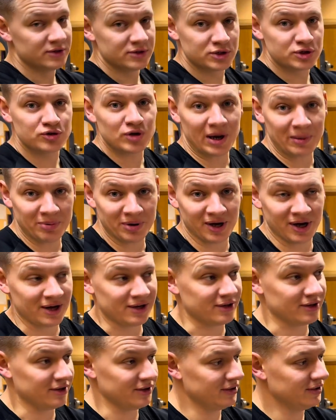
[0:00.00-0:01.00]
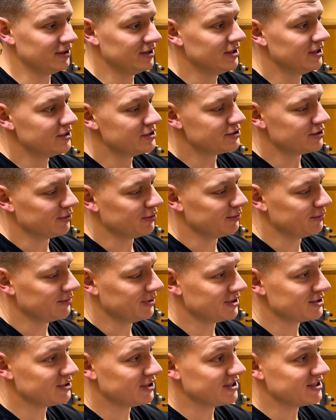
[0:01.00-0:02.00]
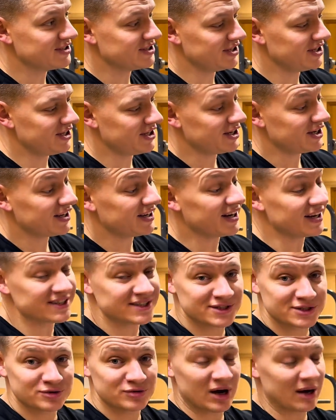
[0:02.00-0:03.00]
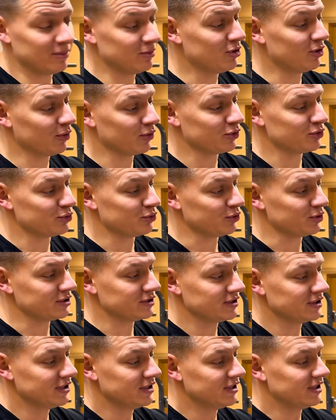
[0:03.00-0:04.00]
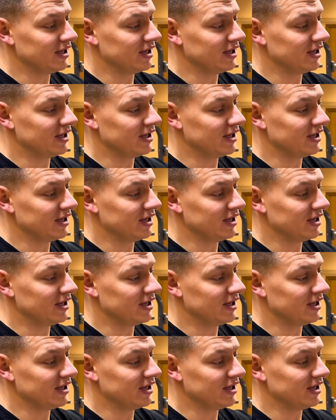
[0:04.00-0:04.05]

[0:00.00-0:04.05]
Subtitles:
Strap handle. So as you can see, it has a strap going through it.